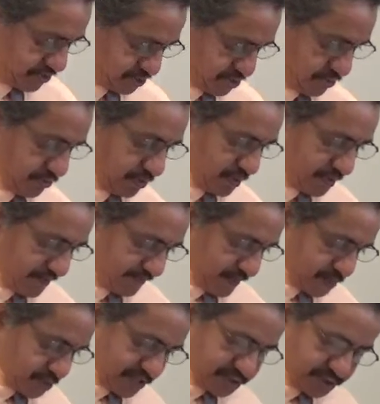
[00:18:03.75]
here? So
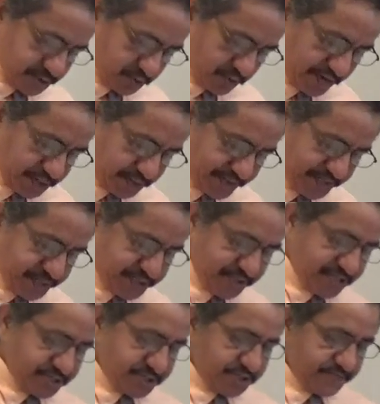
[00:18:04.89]
Genesis
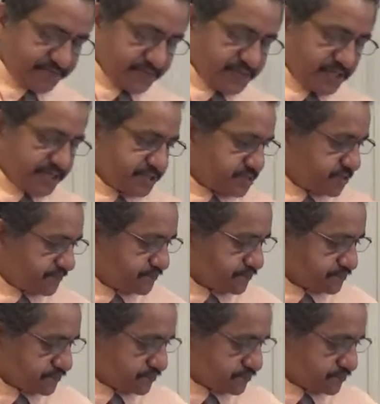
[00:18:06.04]
1.26 says,